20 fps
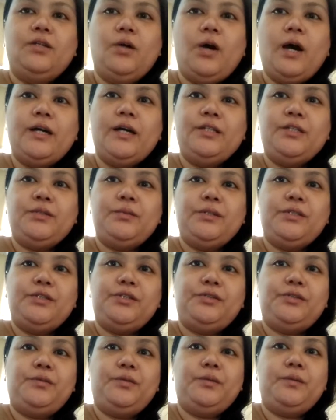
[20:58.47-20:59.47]
I
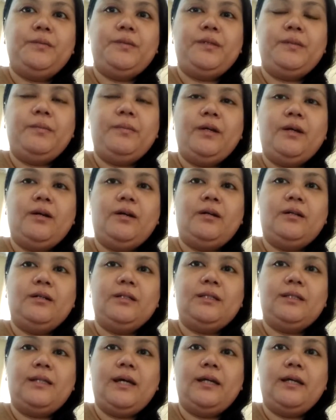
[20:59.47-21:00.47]
switched rooms because
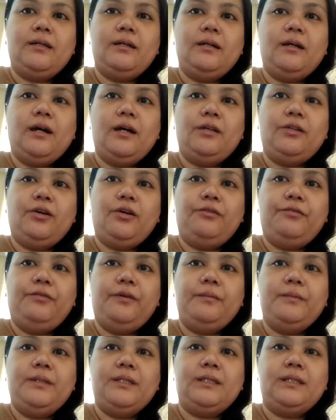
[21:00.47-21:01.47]
Daniel got off
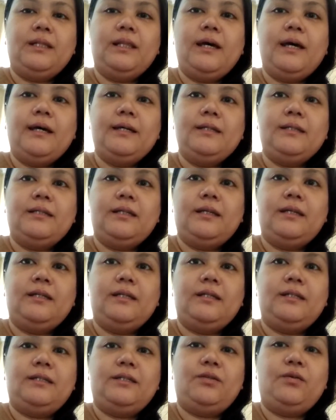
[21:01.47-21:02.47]
from his class
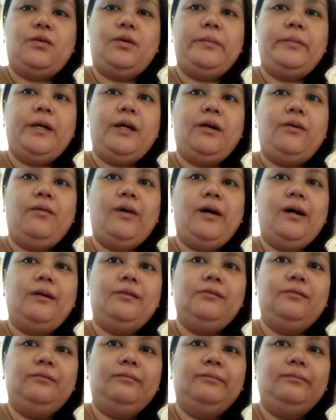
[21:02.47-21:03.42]
and he's roaming around.